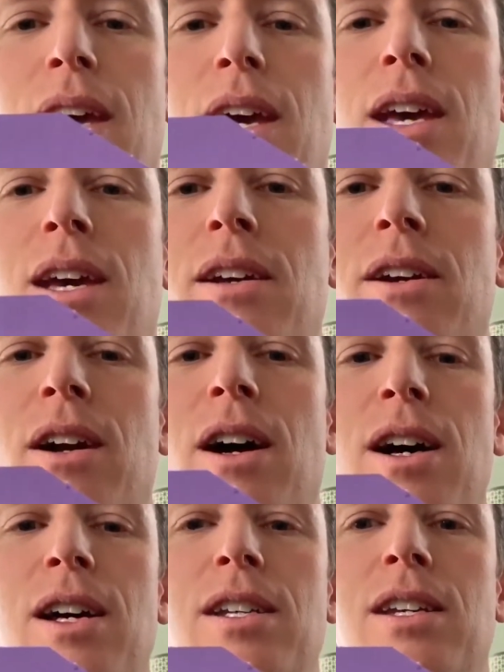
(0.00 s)
And our
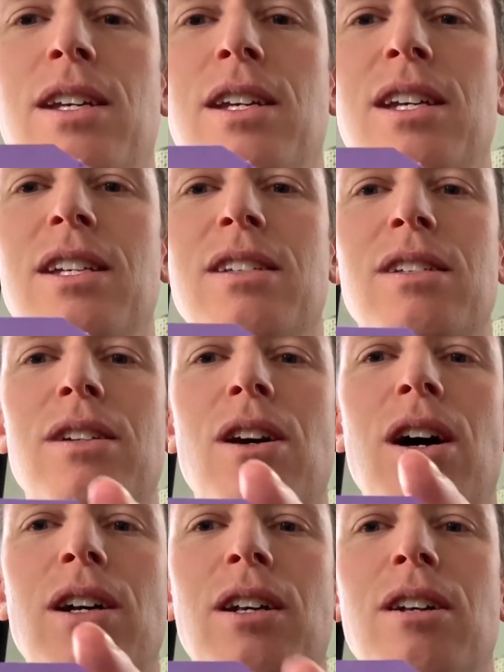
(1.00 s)
height is
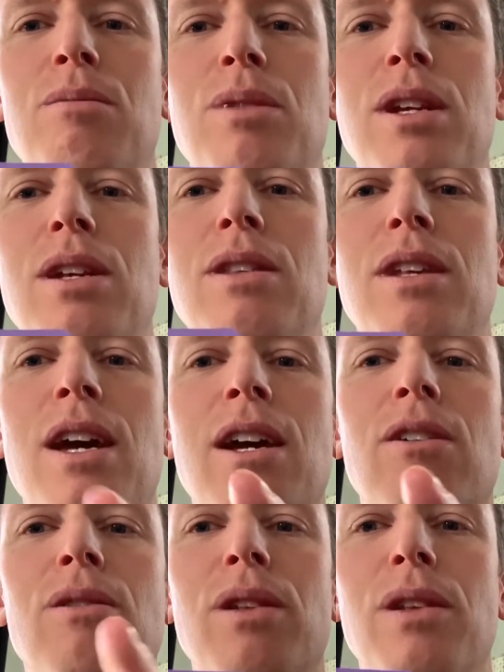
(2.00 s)
not going to be the
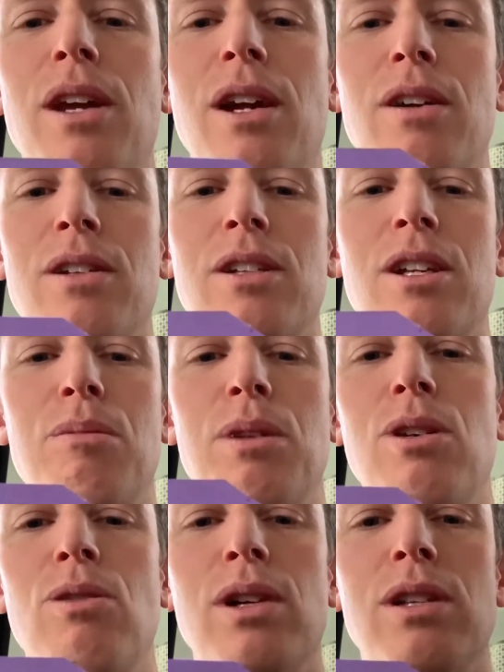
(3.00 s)
angle there, it's going to be
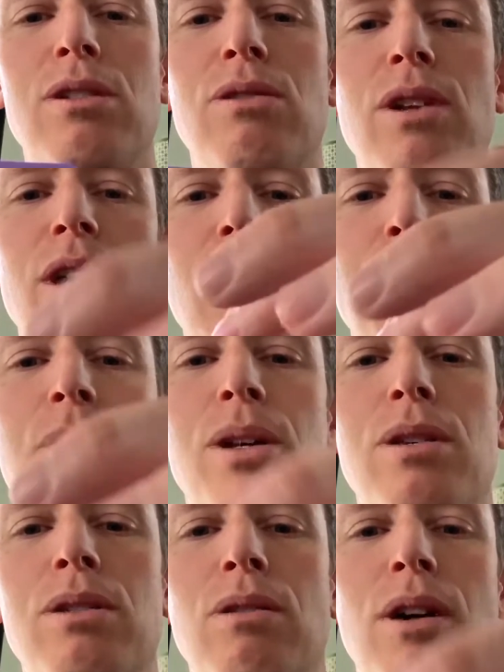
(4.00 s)
going straight up.
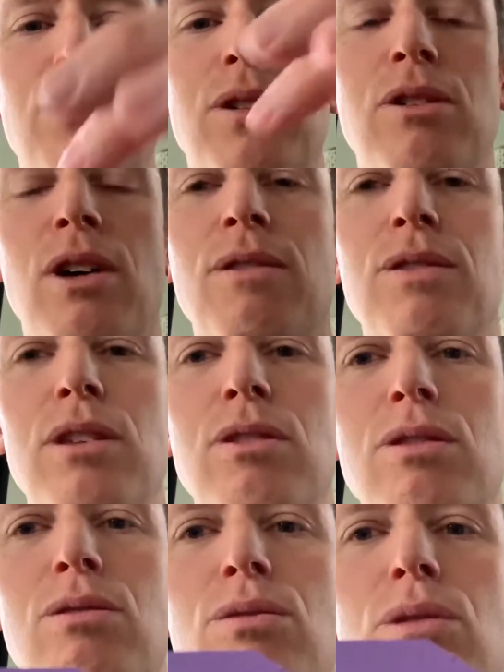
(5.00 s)
So often you'll have to
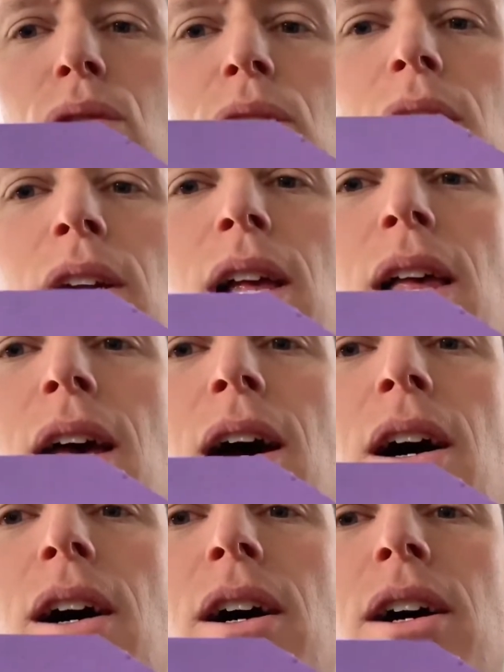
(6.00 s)
use a ruler
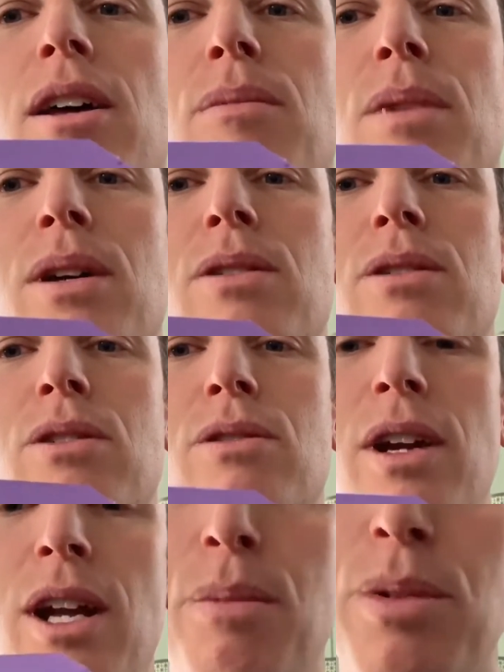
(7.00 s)
and measure
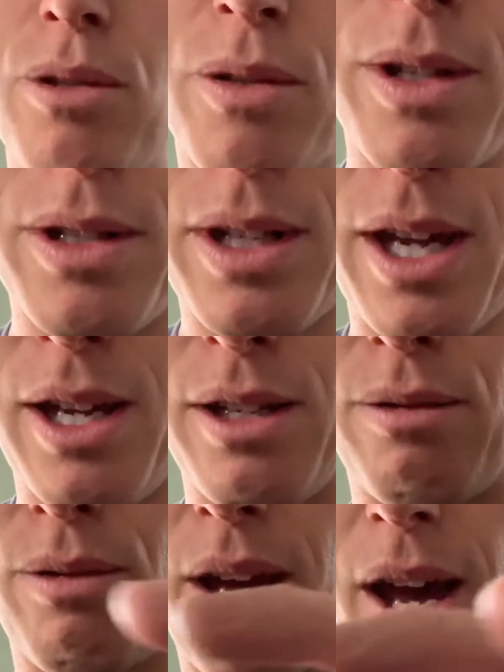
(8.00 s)
straight up. So in this
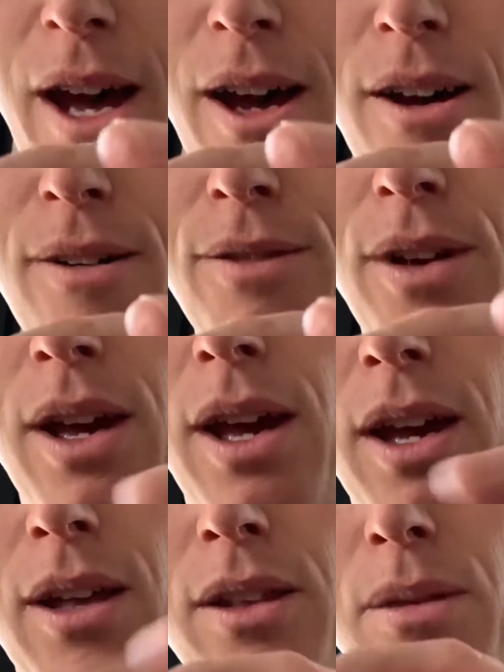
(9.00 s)
case, we have
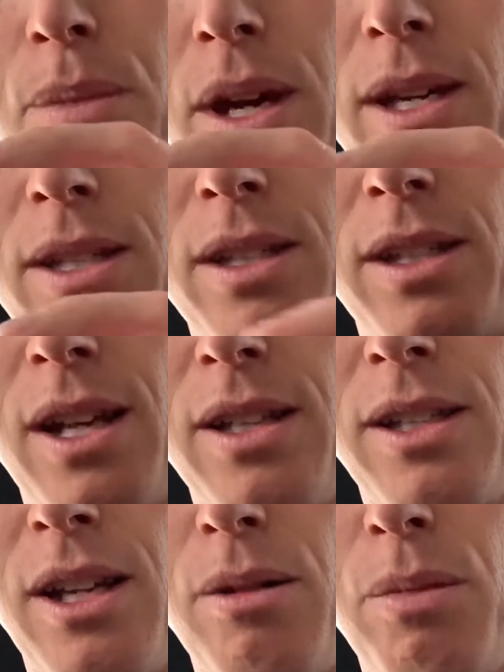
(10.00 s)
the base is 10
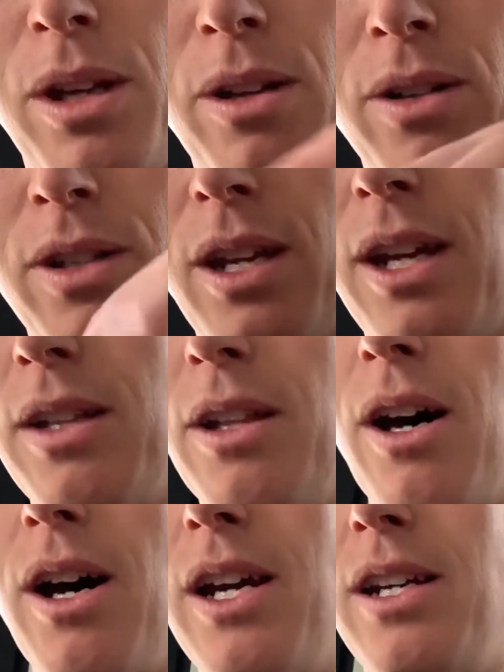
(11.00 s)
centimeters and the
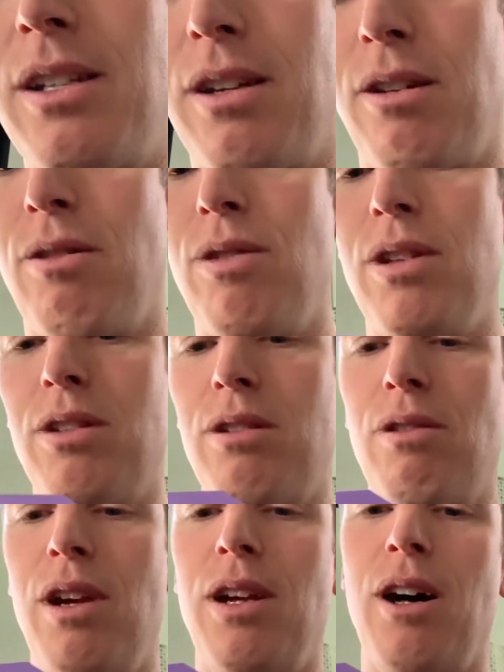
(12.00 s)
height going
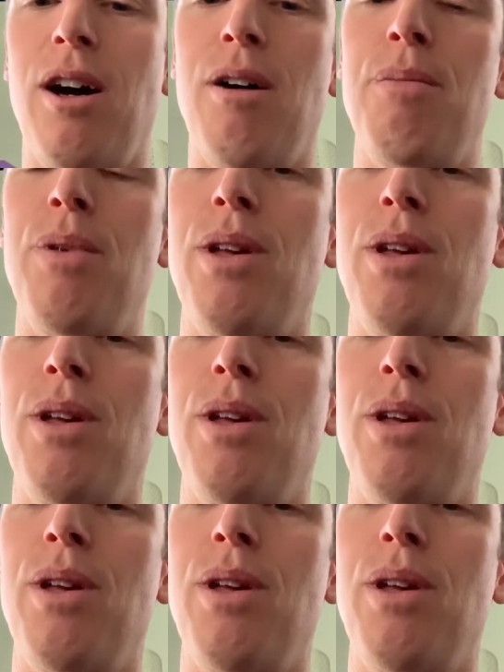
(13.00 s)
straight up